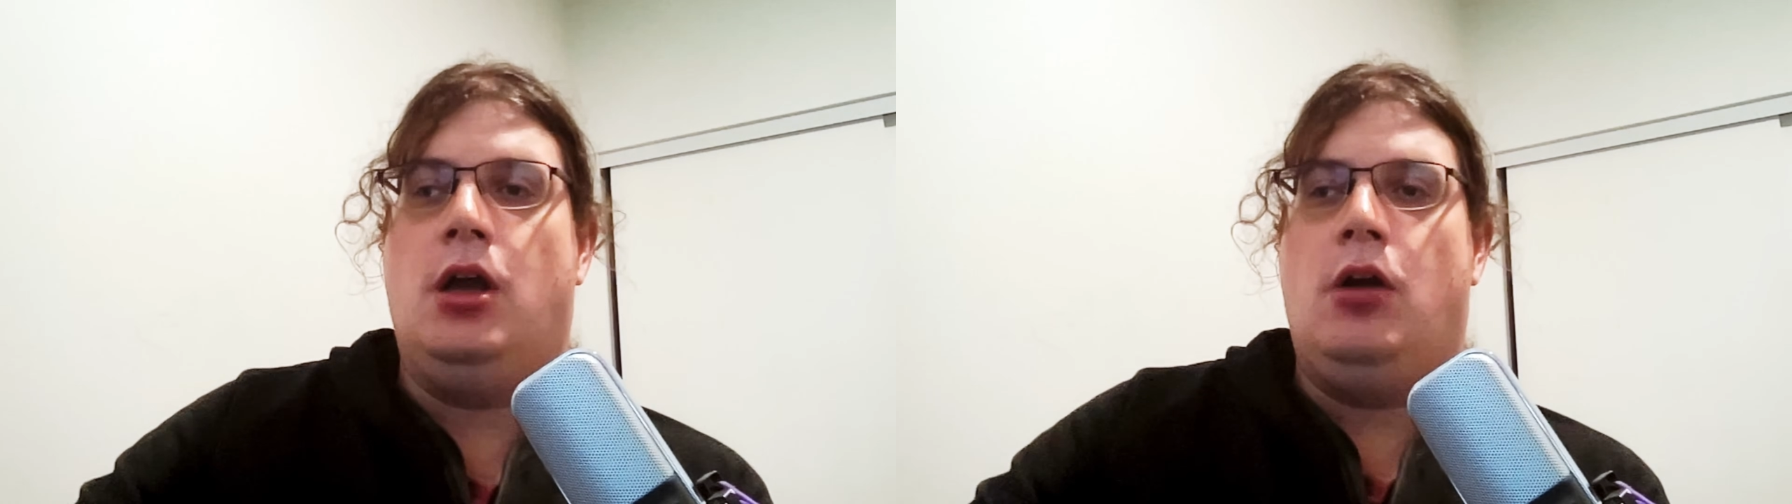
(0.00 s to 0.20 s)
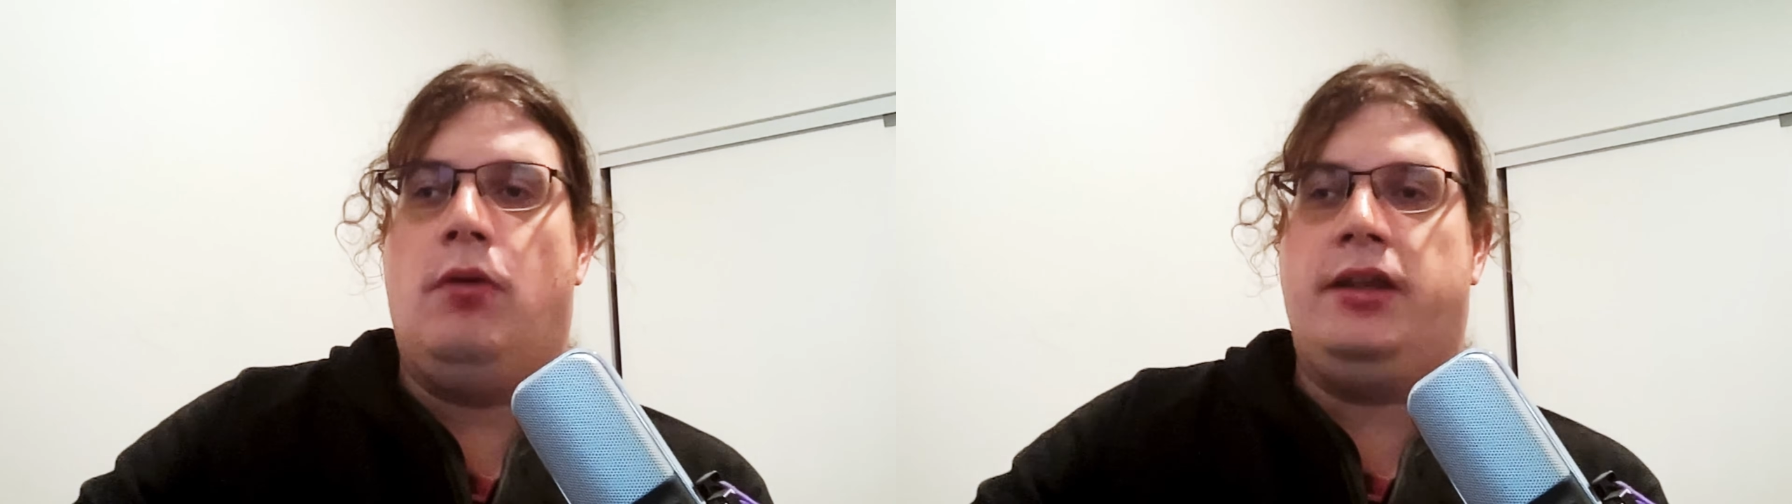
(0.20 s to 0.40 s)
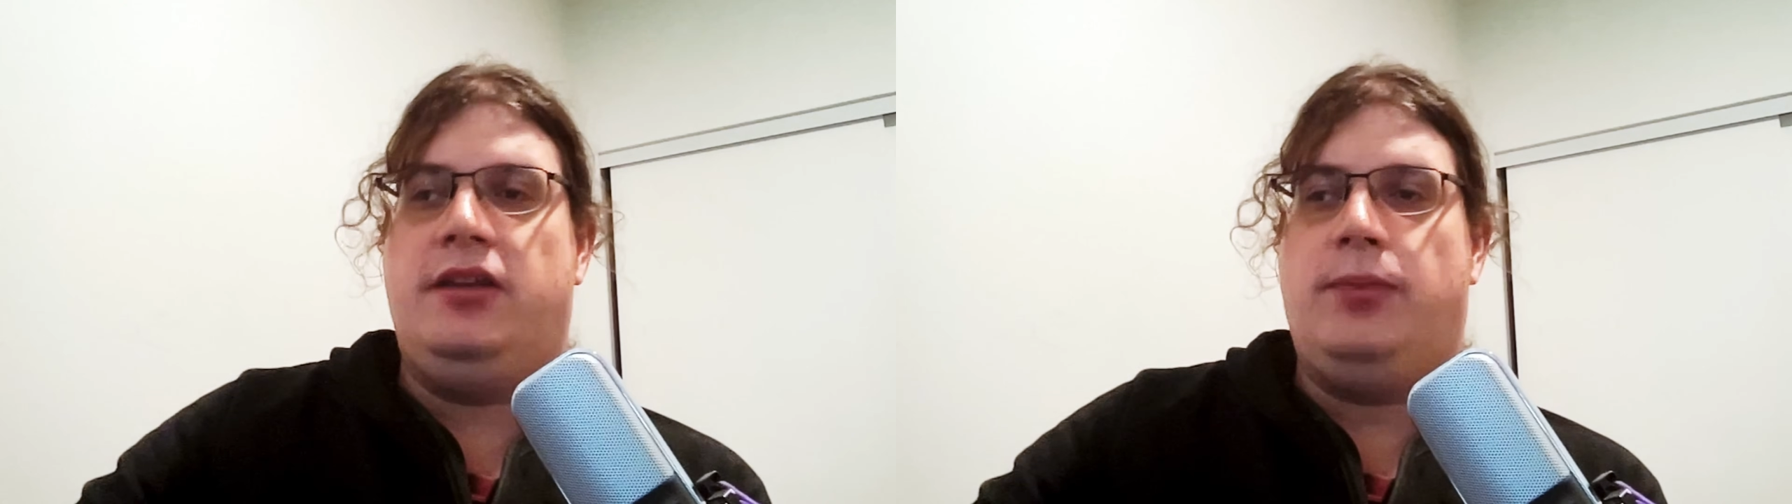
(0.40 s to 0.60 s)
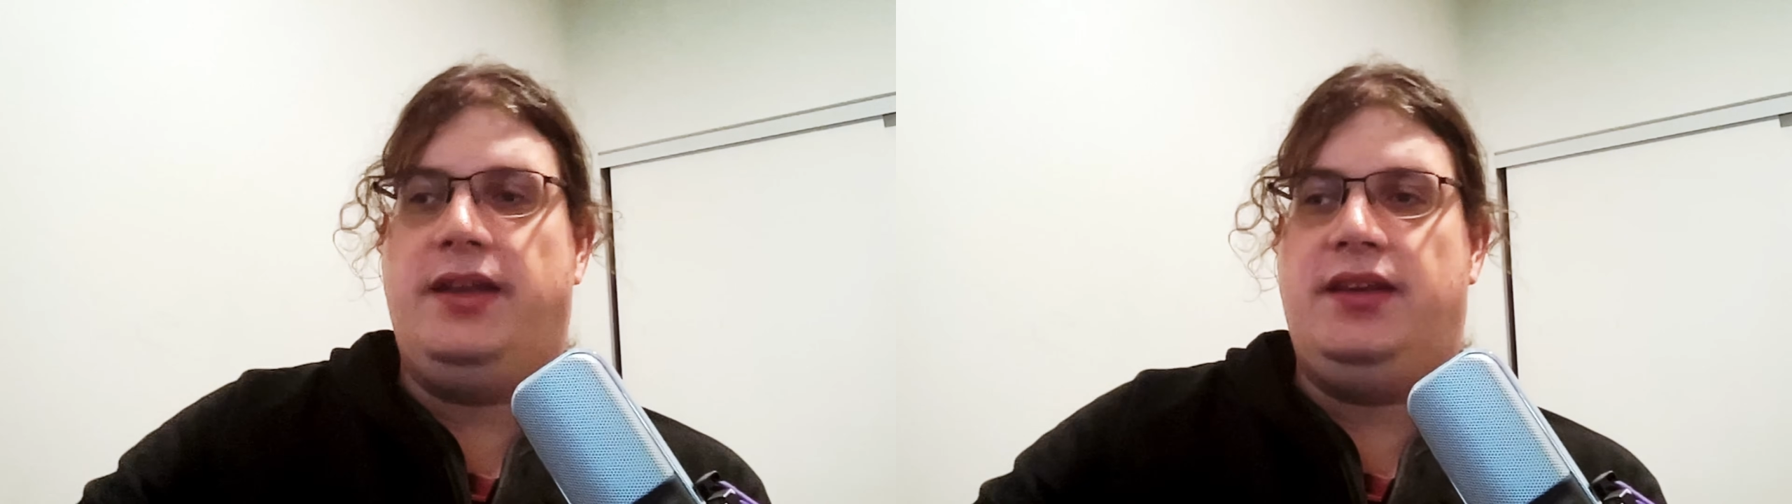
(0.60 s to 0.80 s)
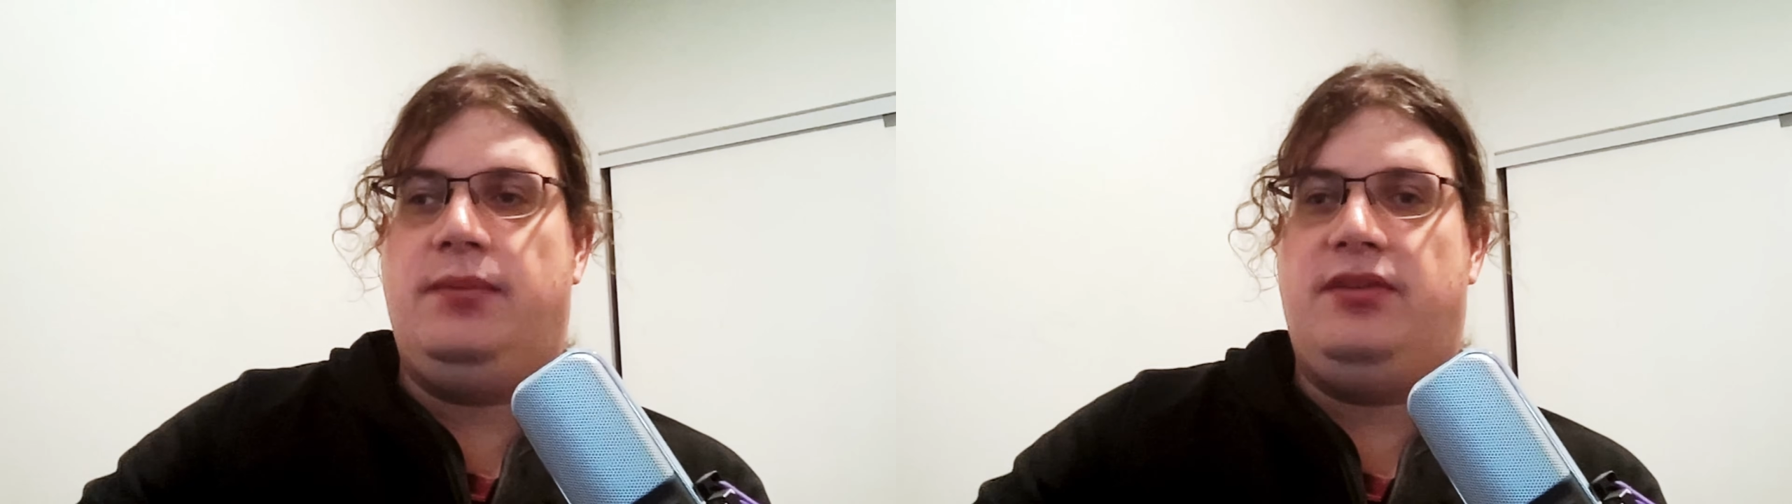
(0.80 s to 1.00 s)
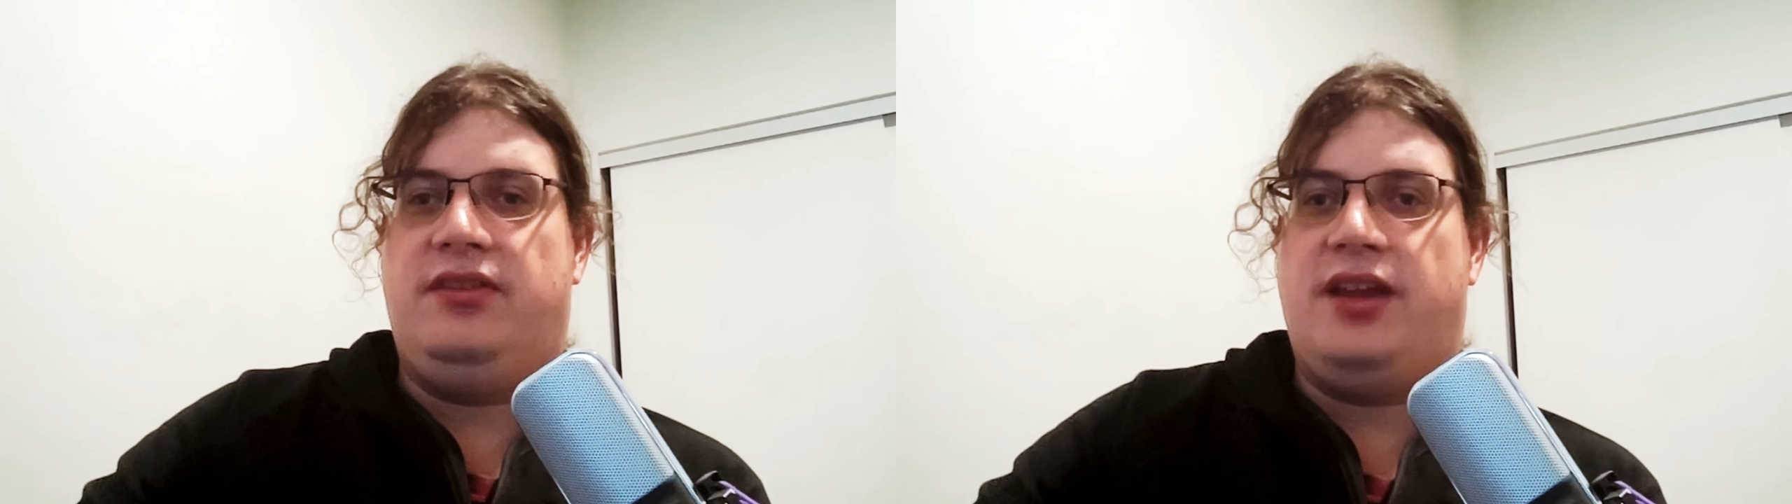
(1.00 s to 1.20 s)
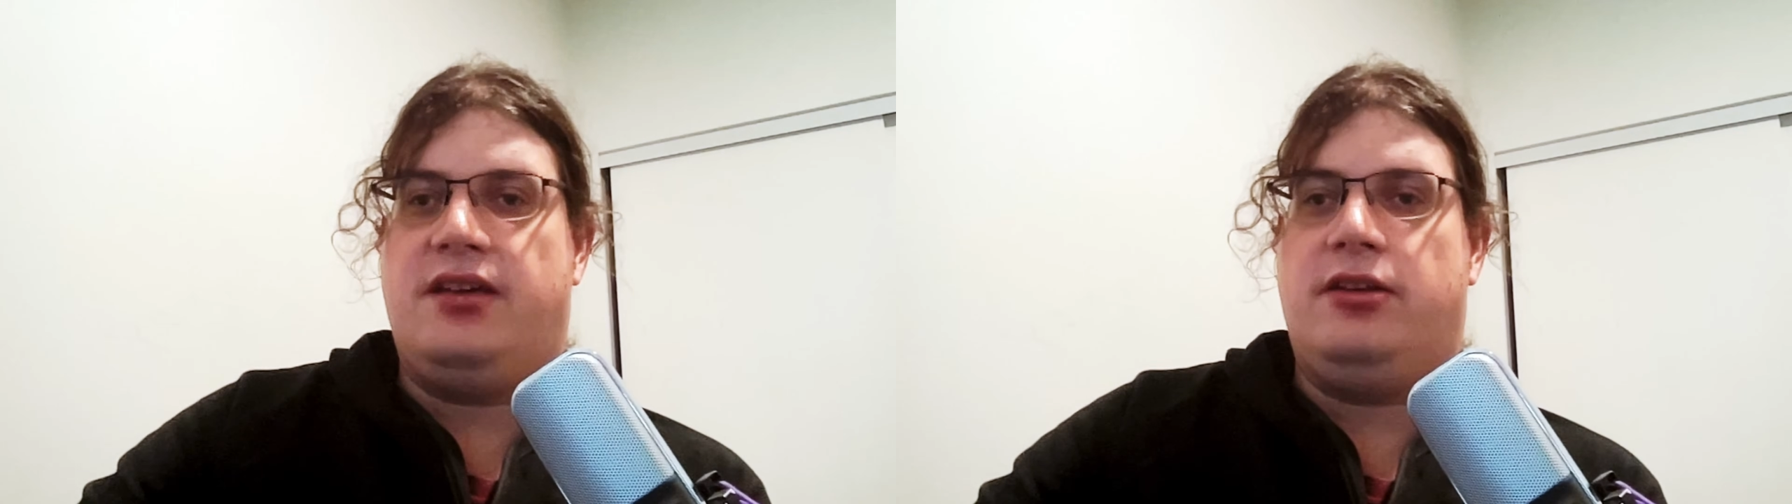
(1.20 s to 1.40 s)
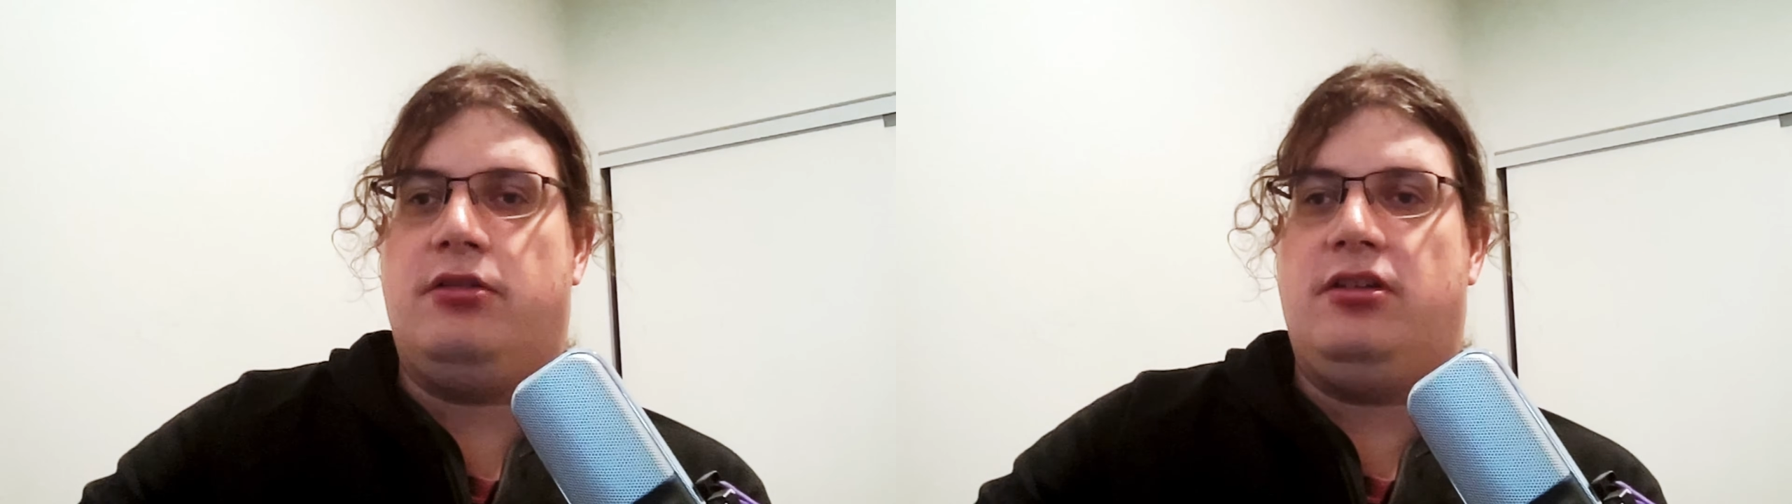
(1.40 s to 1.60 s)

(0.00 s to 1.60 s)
While these might seem secondary